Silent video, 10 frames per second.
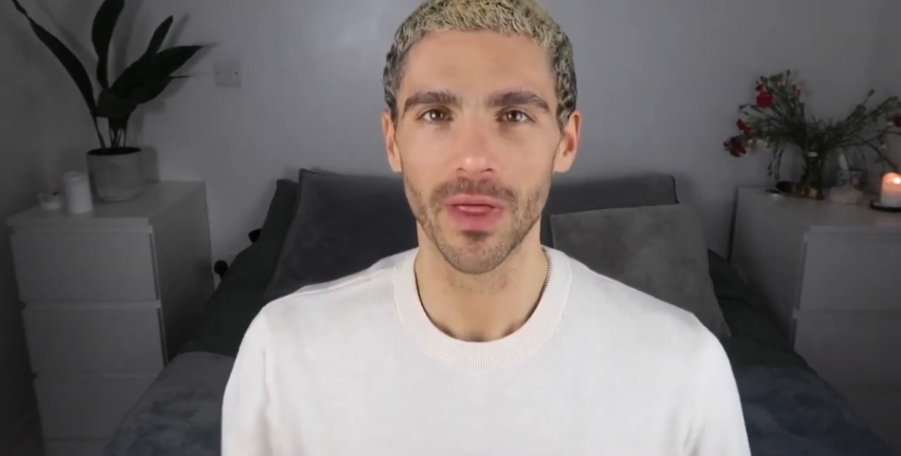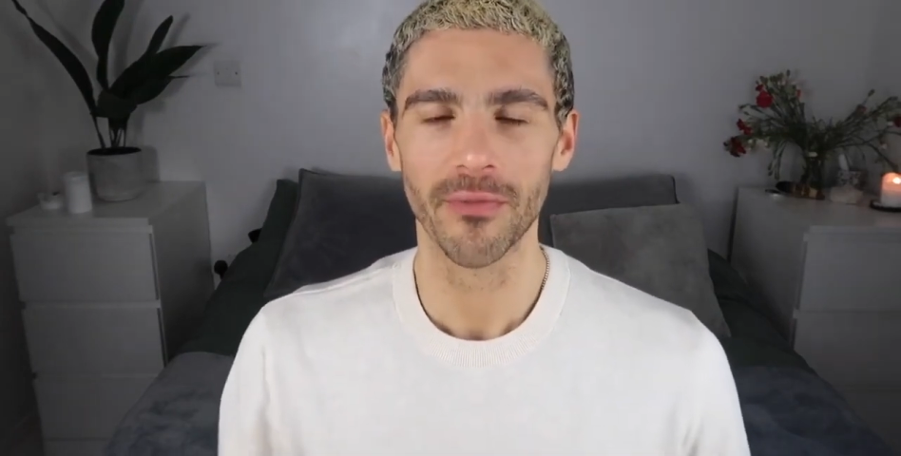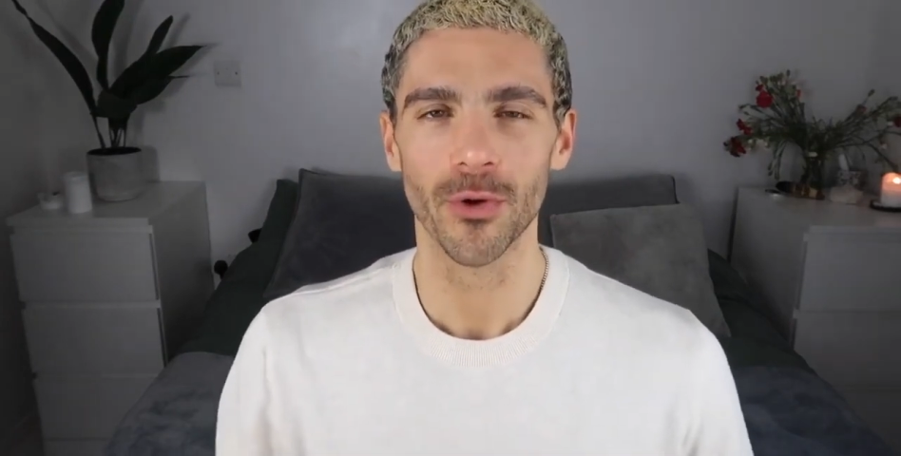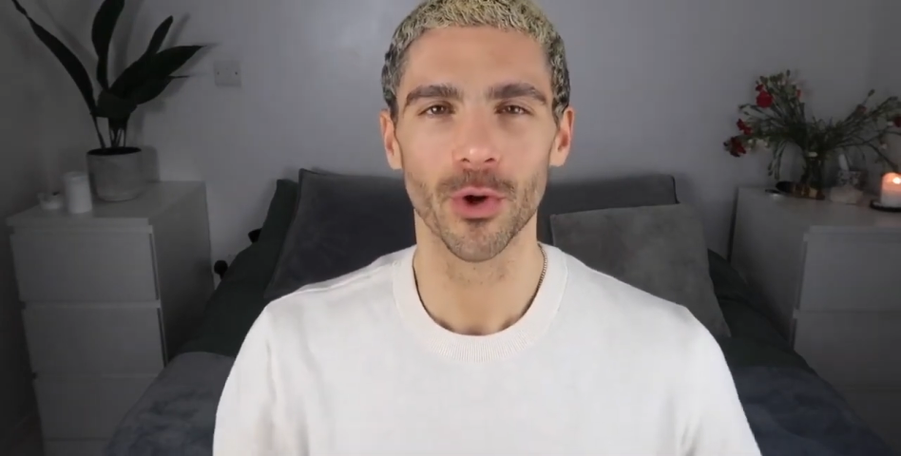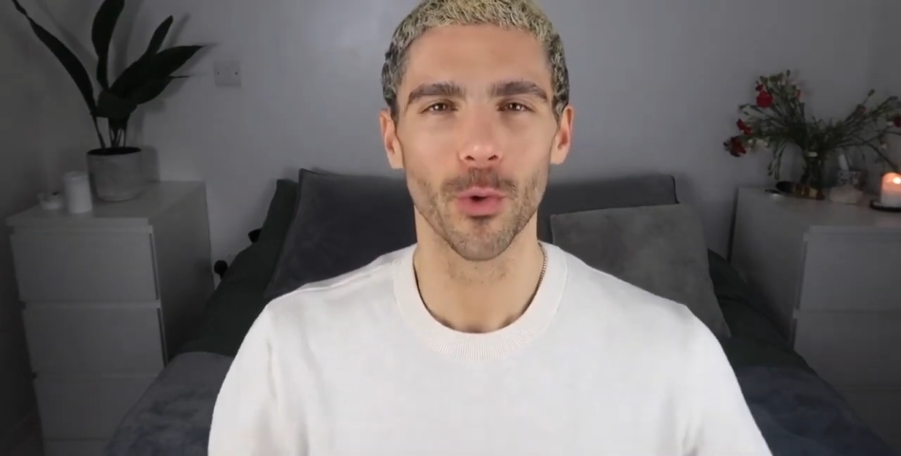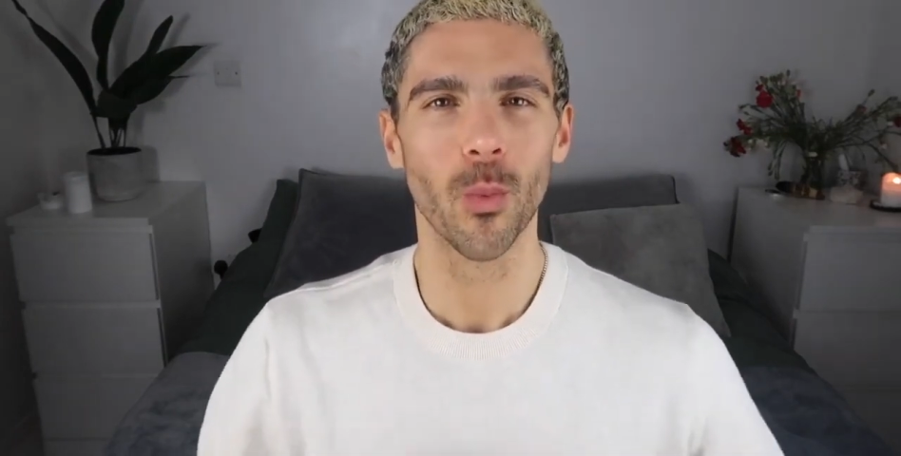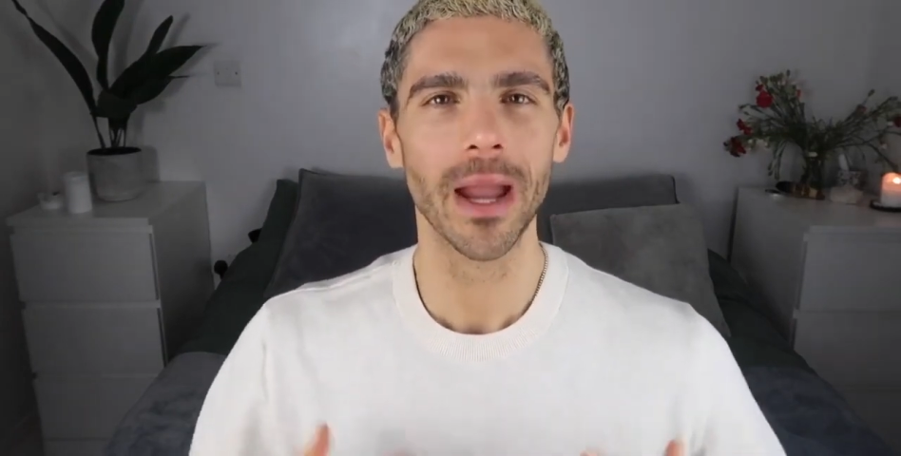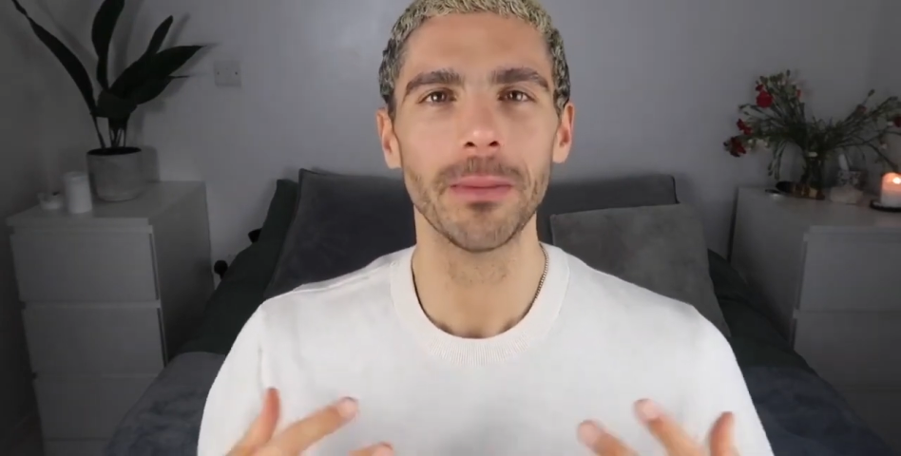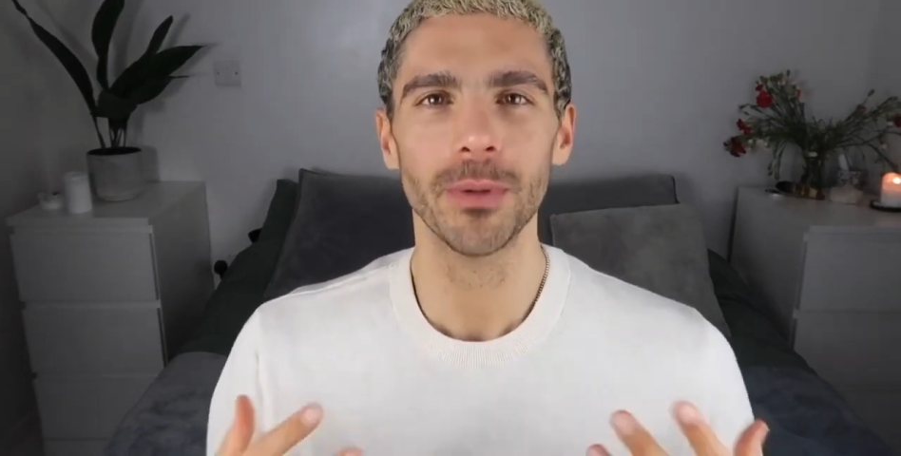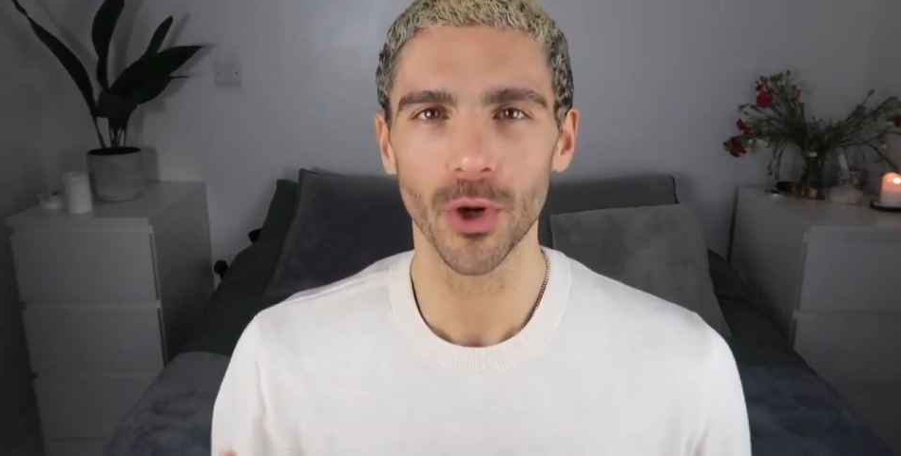that that go
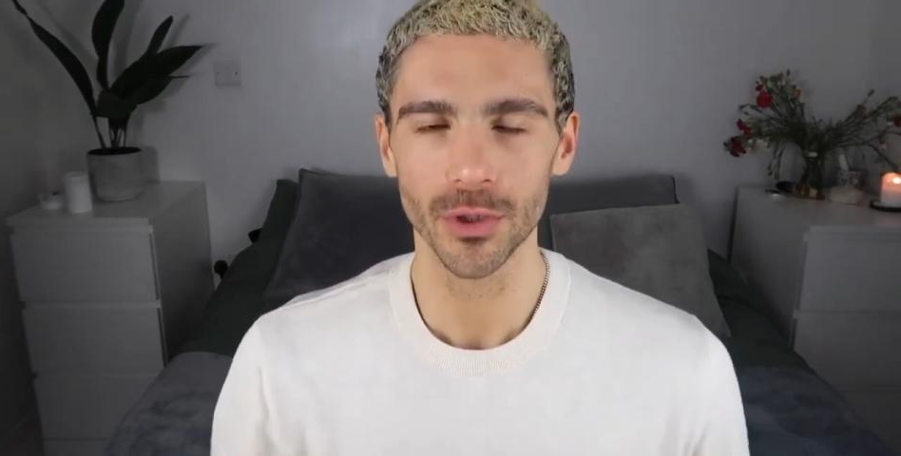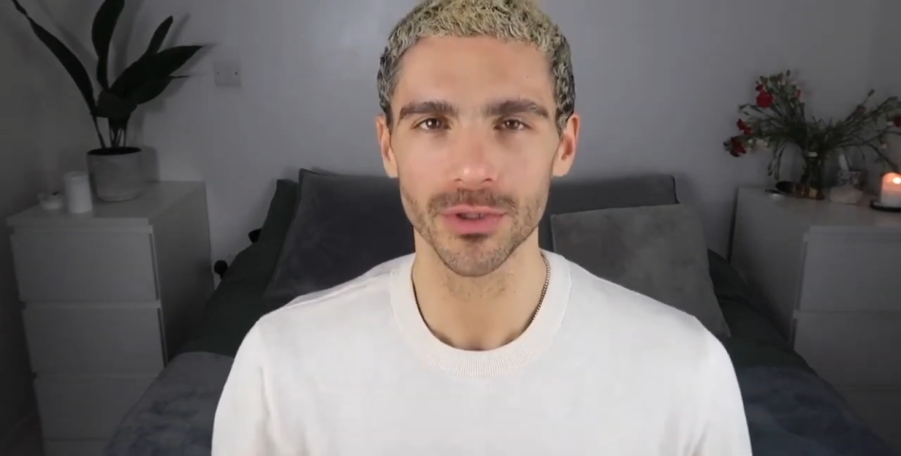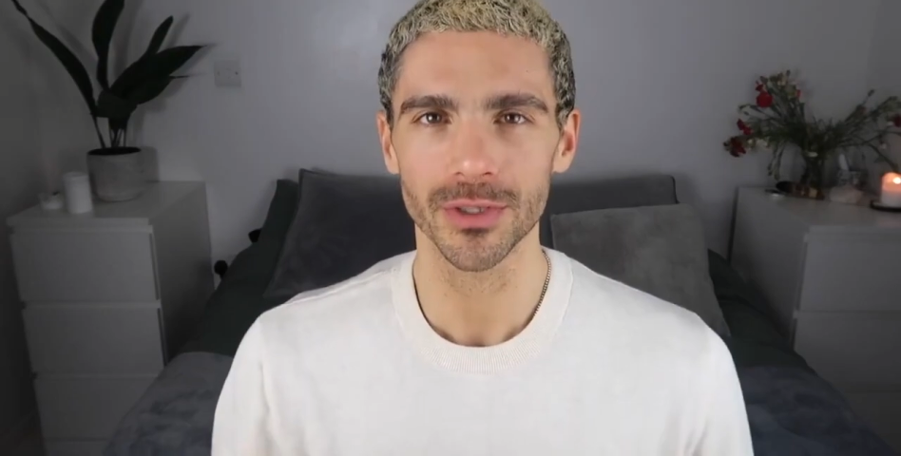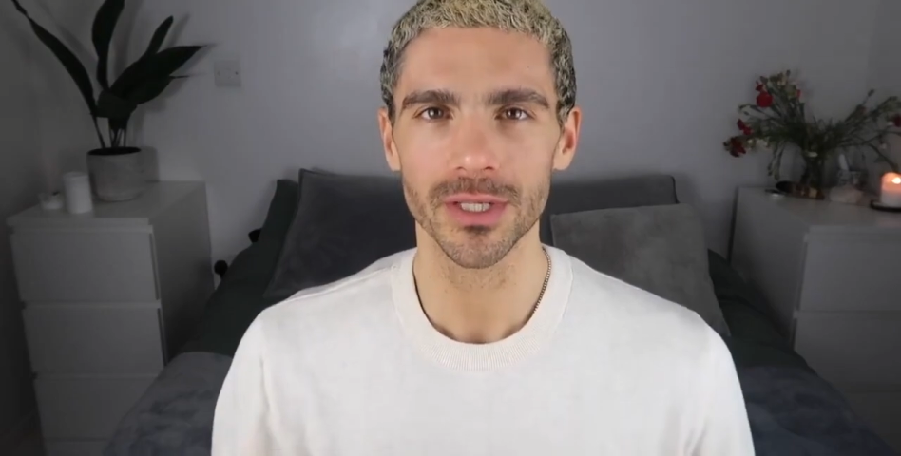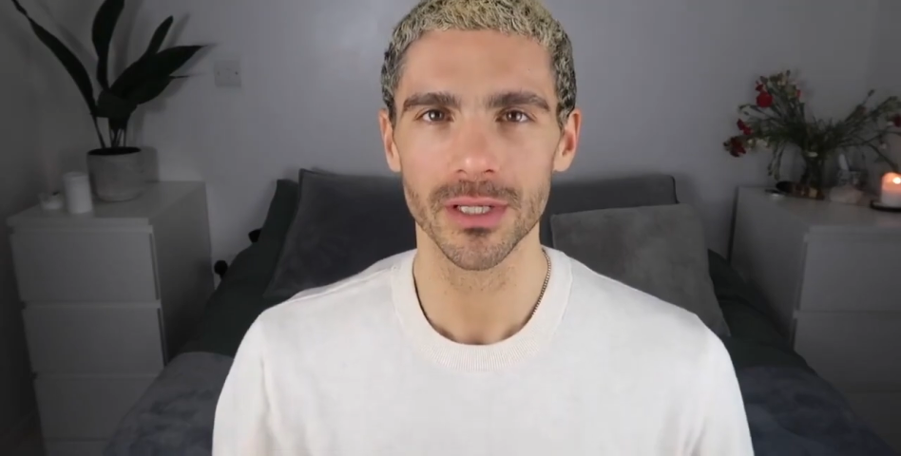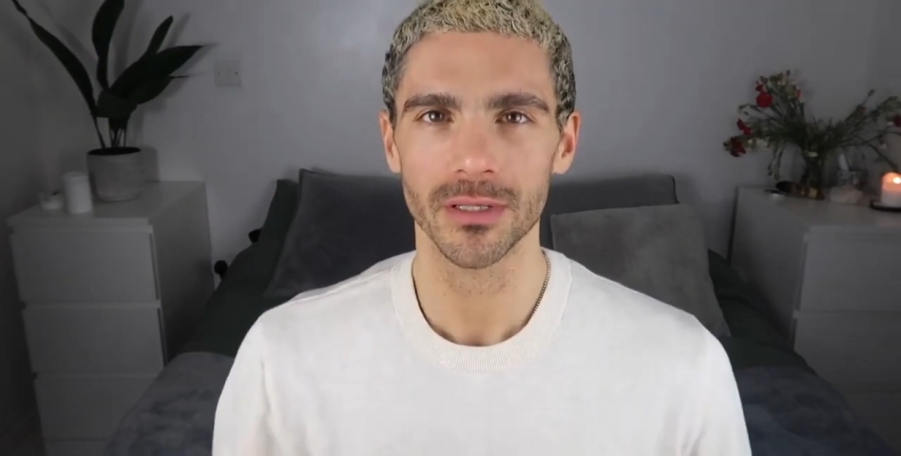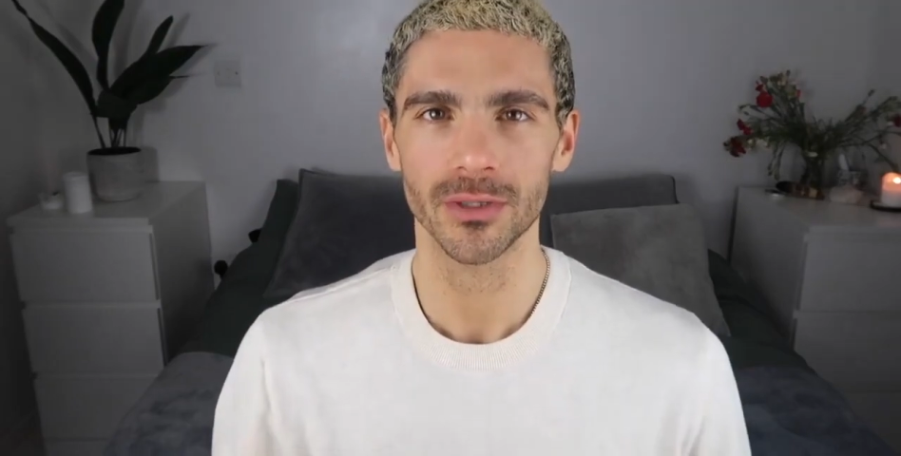way beyond